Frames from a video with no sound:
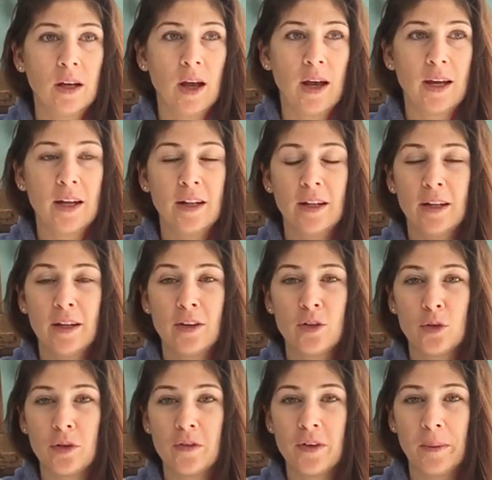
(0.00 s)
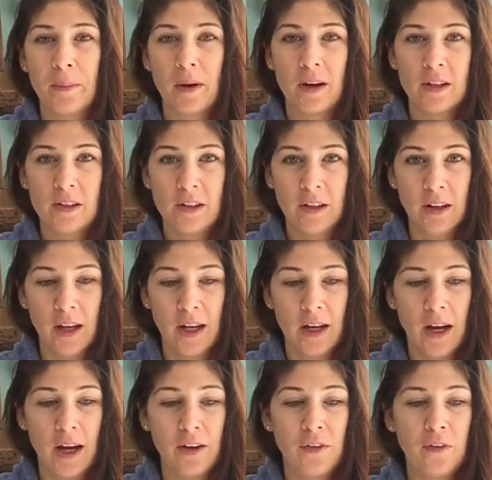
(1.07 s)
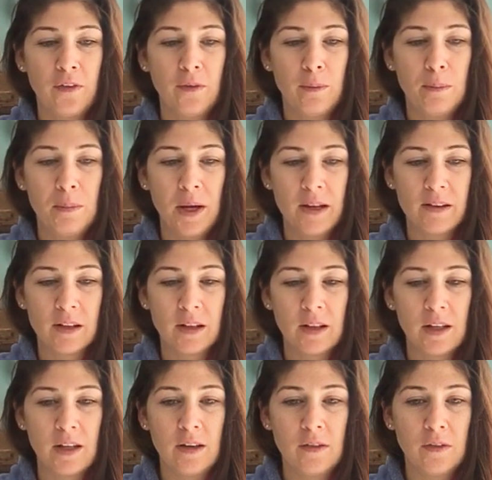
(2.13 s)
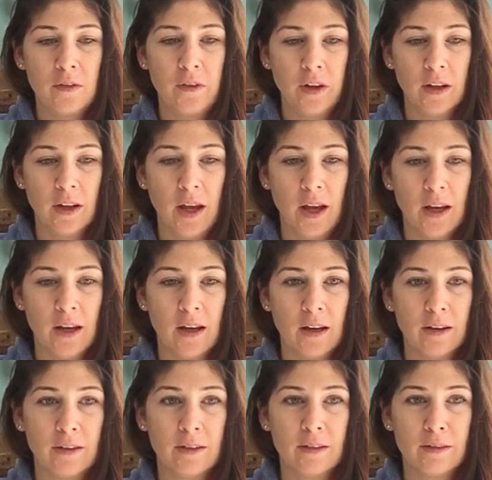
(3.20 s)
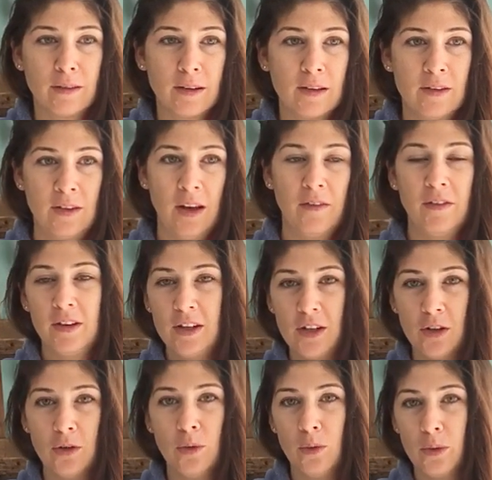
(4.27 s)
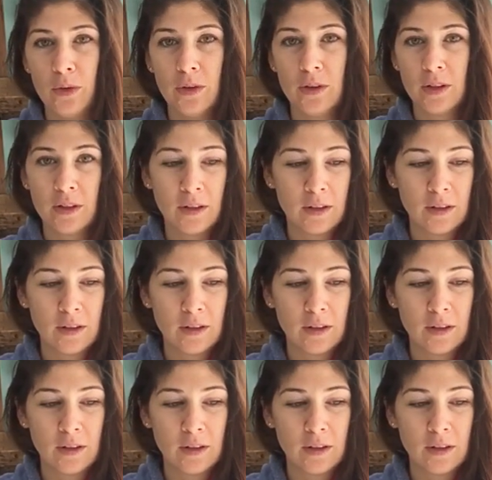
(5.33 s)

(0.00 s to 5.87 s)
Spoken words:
I can sort of compare it to, like, I basically feel like a 70-year-old